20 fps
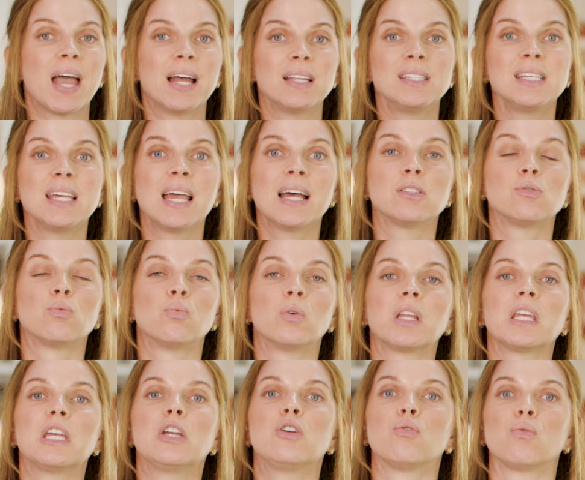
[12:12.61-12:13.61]
Etsy has
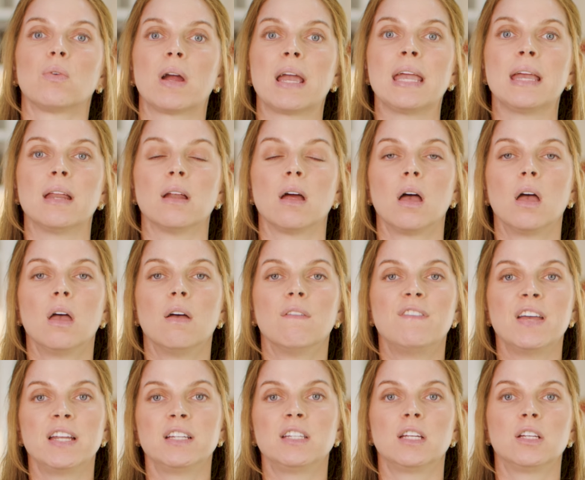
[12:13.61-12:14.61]
really great
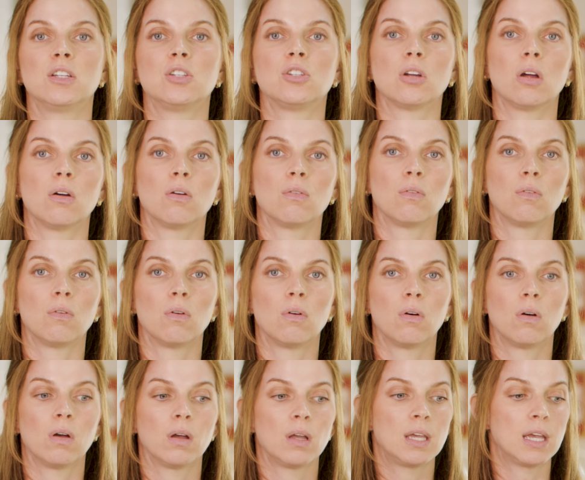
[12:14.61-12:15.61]
vintage
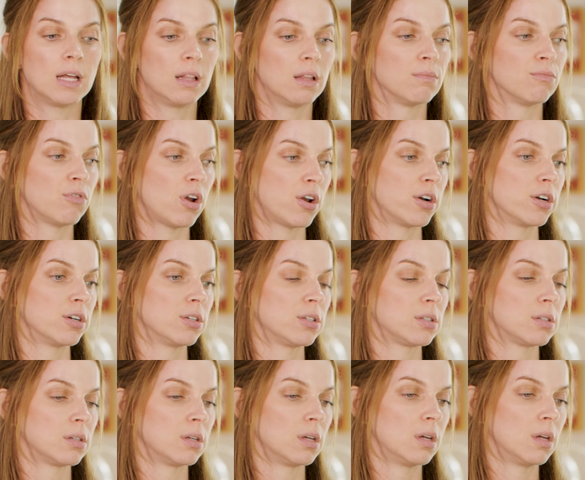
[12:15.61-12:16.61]
Killam
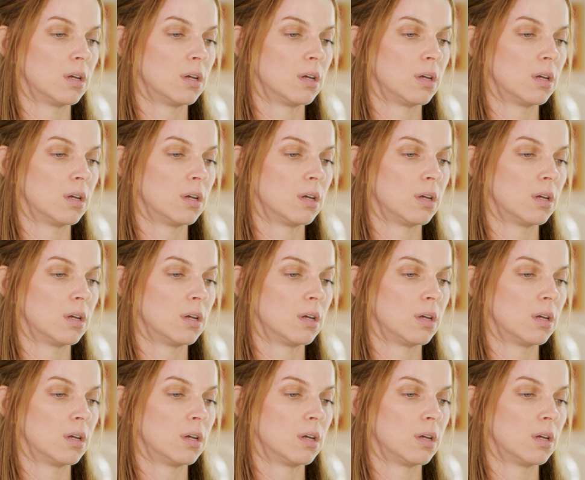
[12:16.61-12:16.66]
runners.